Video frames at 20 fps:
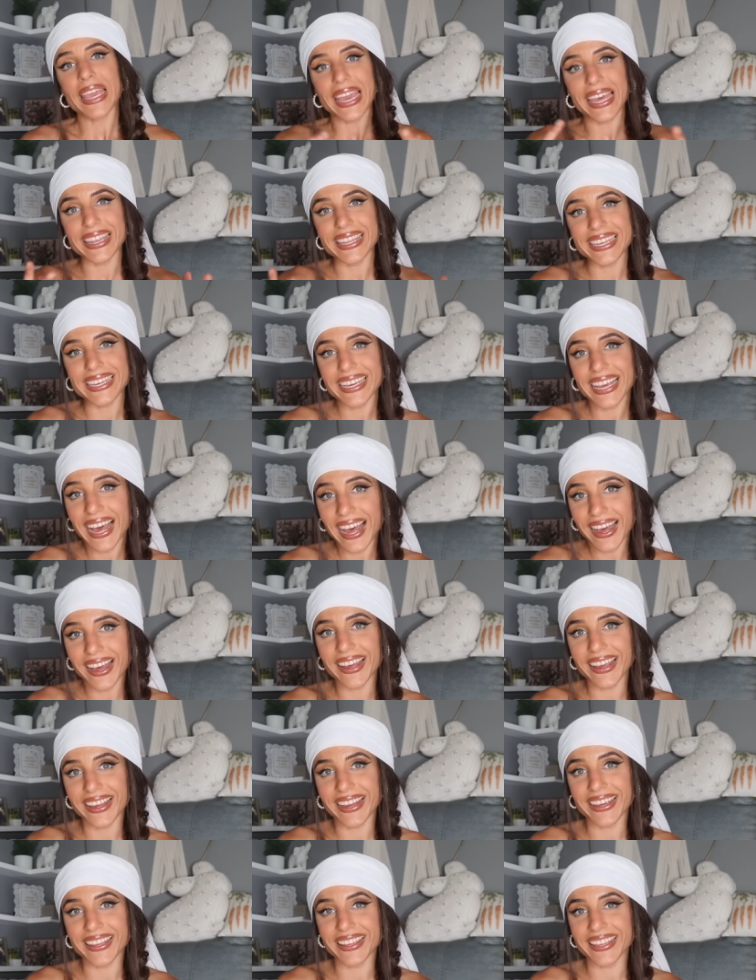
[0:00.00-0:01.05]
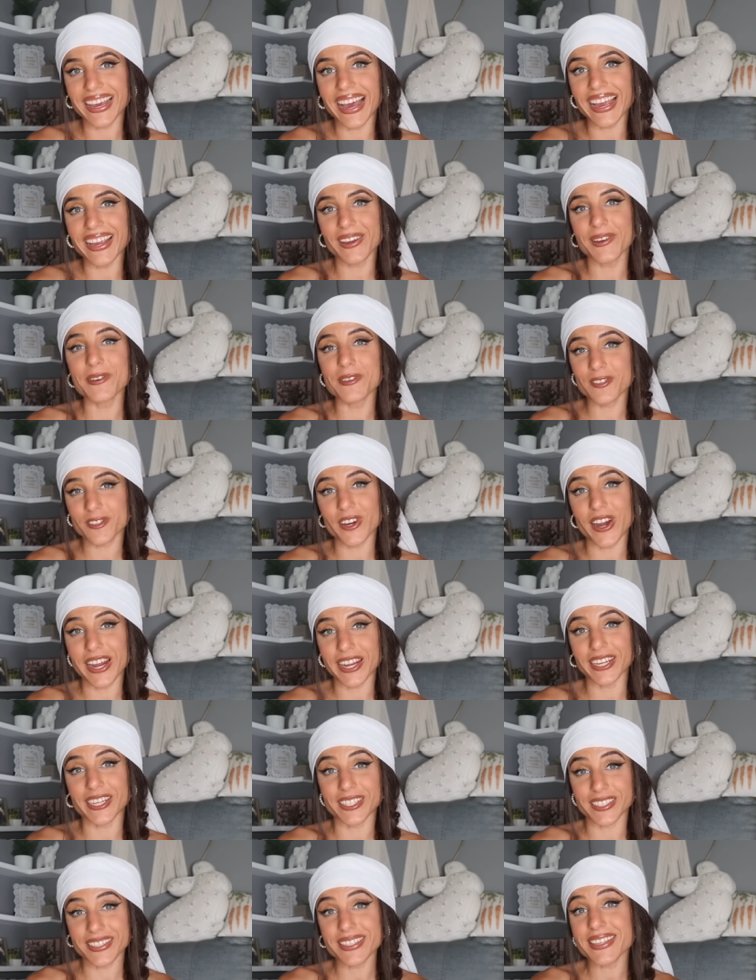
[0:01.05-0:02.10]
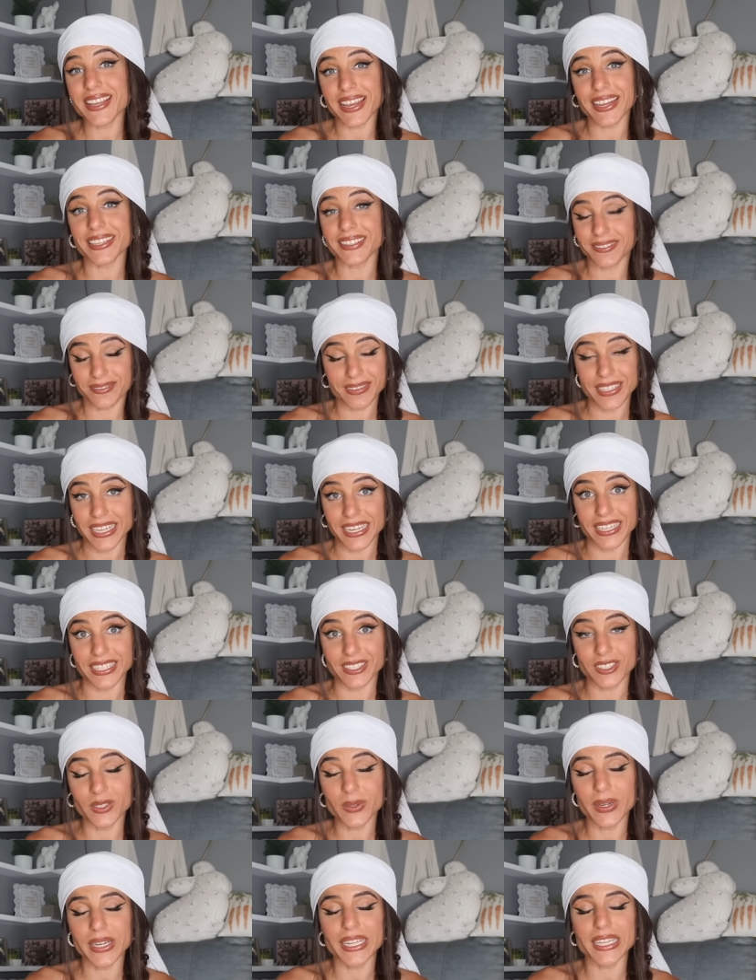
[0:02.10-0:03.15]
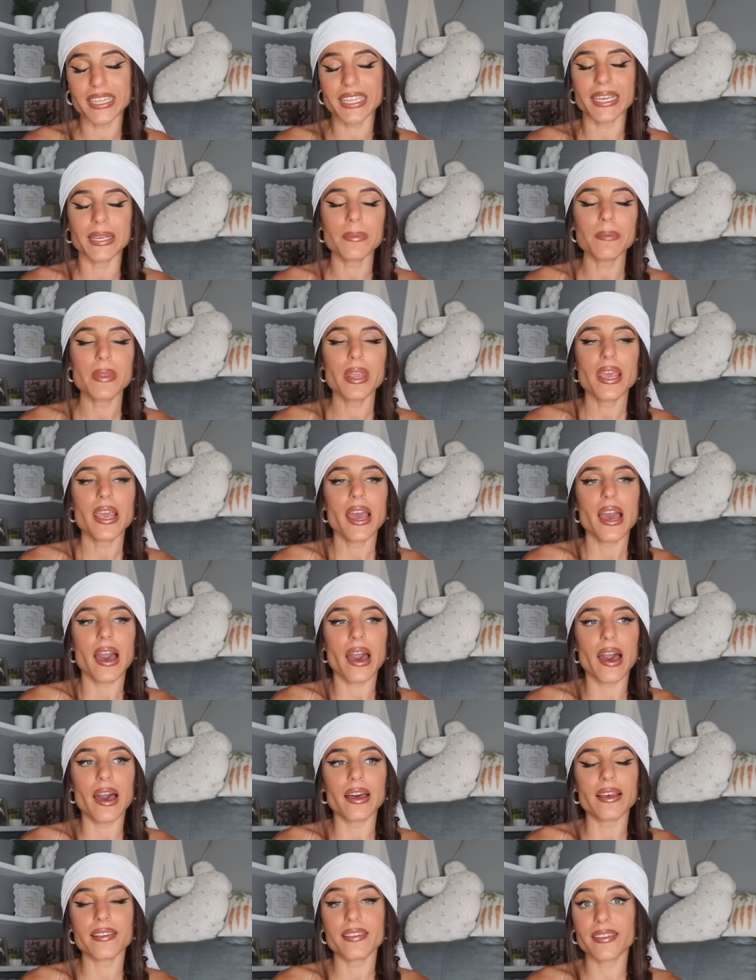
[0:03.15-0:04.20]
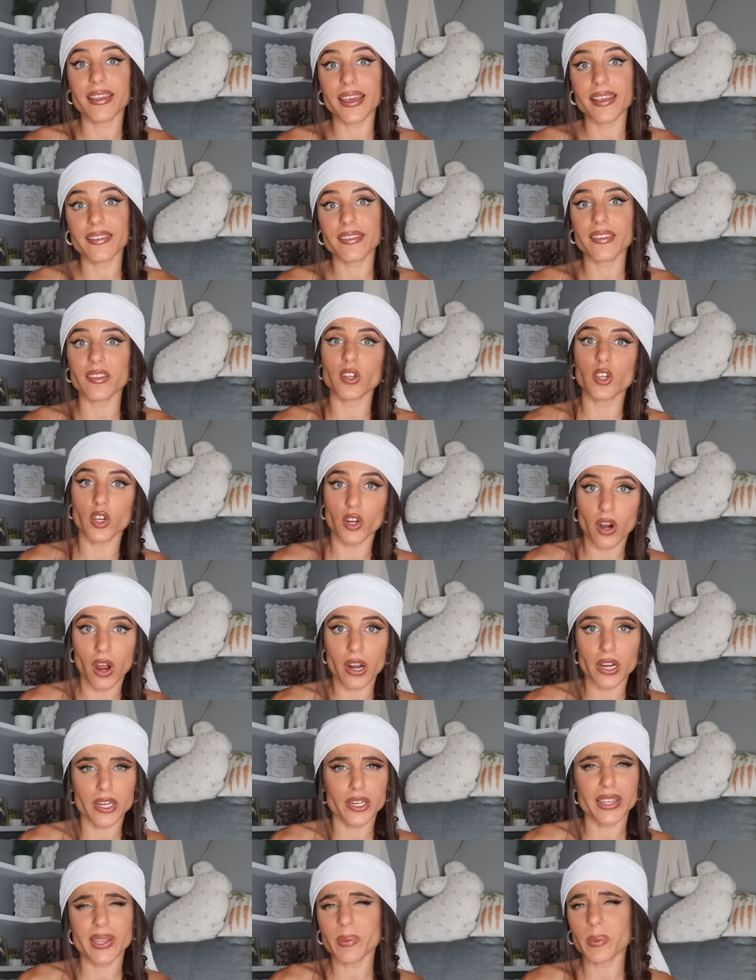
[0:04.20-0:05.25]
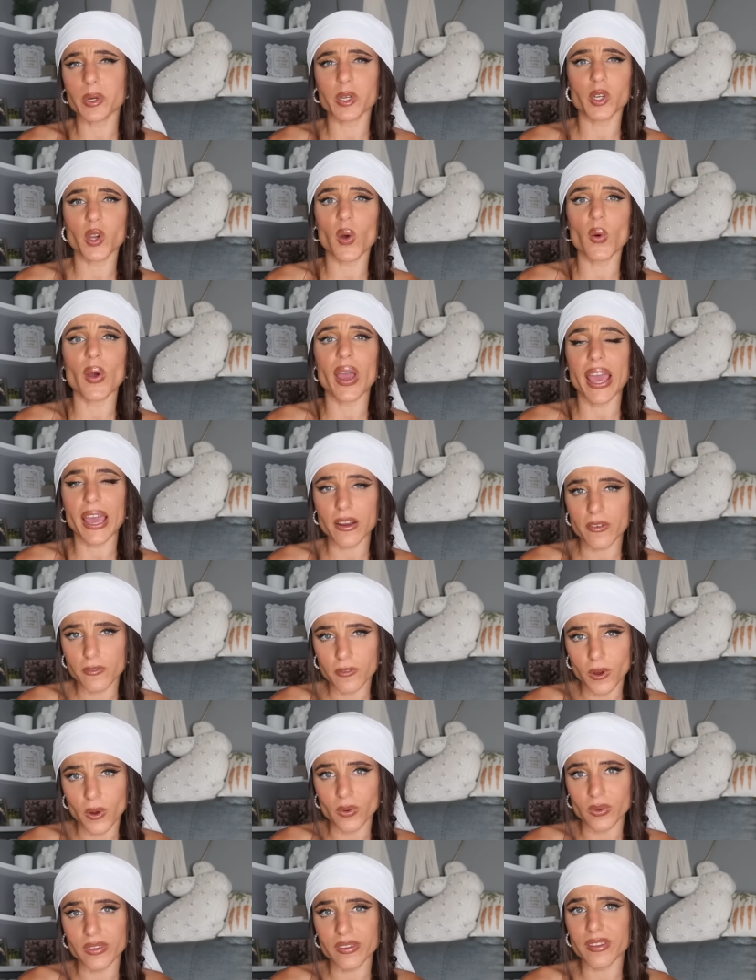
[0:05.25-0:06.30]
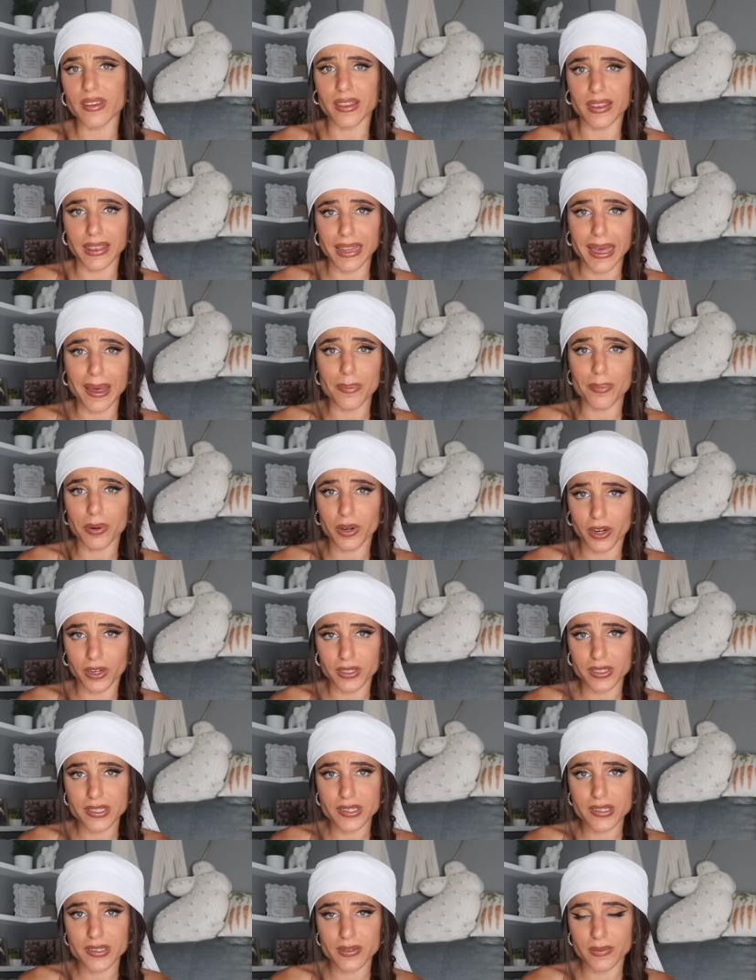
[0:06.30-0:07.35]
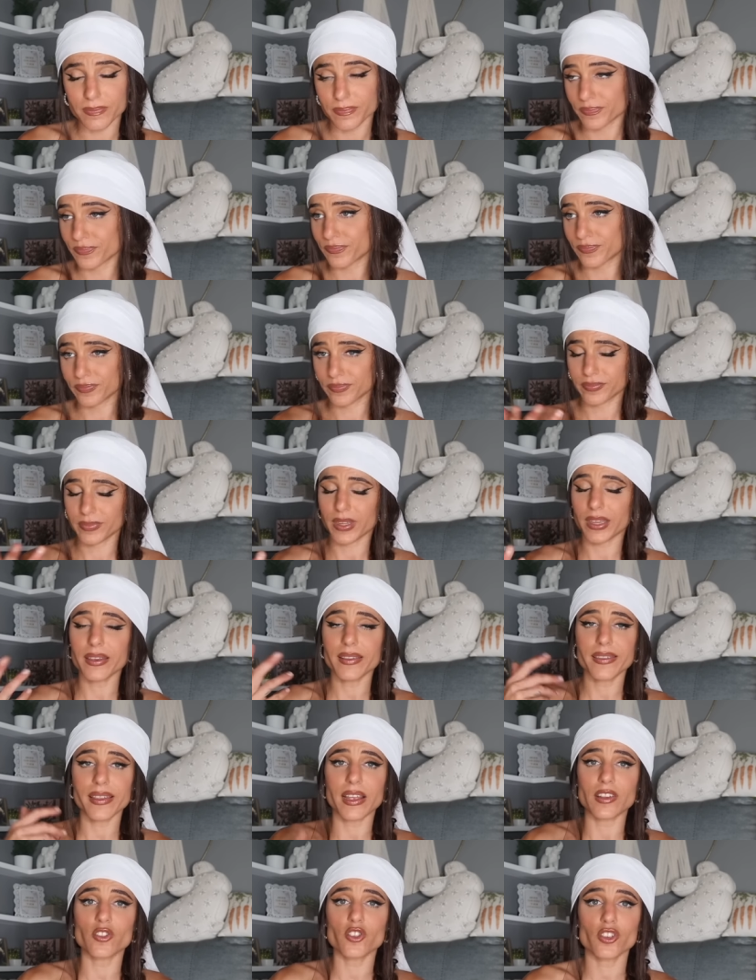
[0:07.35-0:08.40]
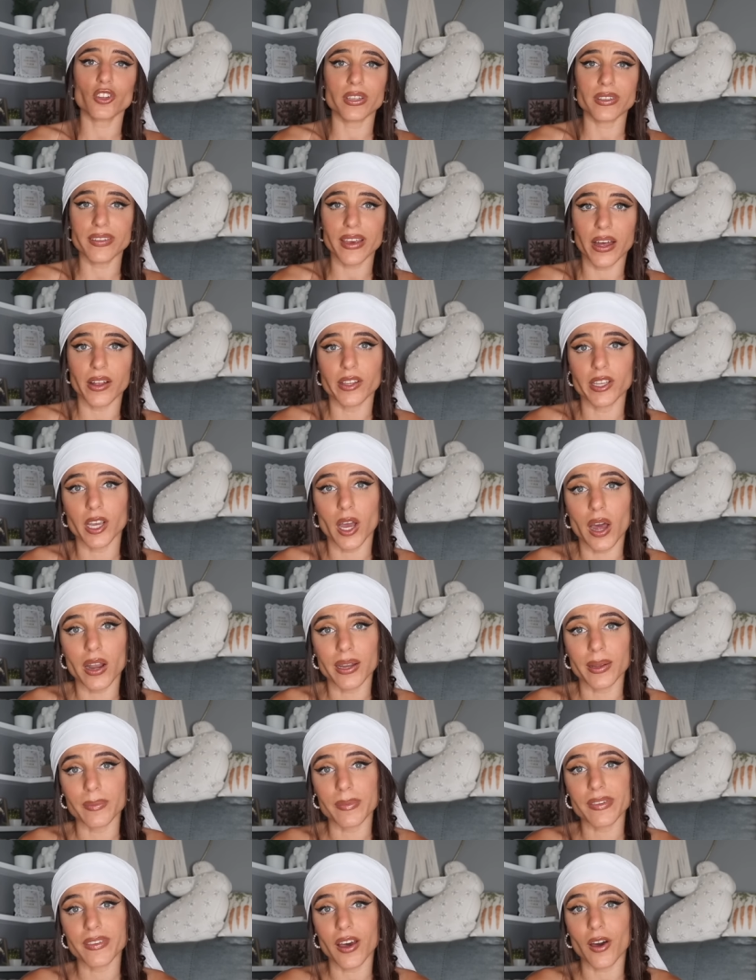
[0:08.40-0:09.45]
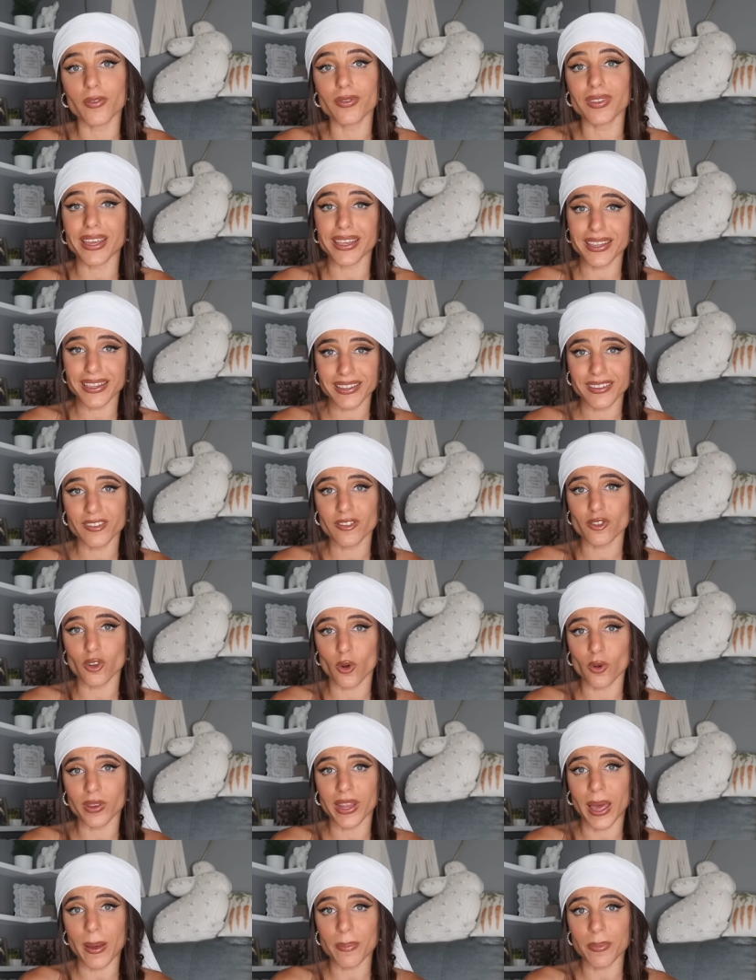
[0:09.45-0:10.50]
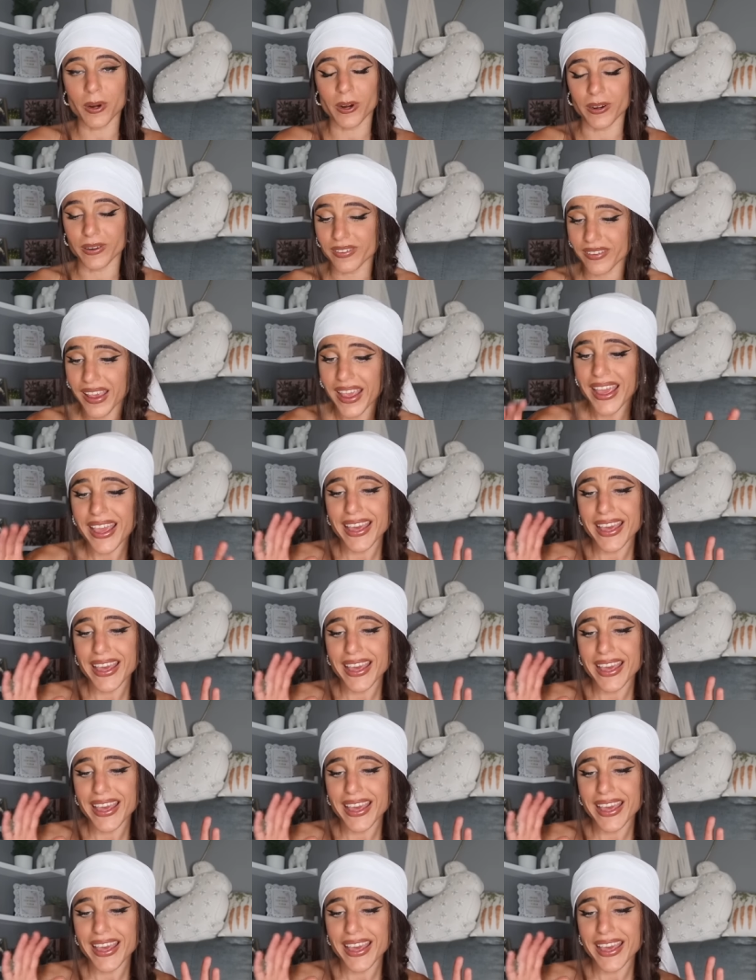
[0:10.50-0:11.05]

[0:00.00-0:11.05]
And the guy, the guy who's trying to say he didn't do anything, uh, says, Your Honor, there were no headphones in that purse essentially telling on himself that he stole that purse.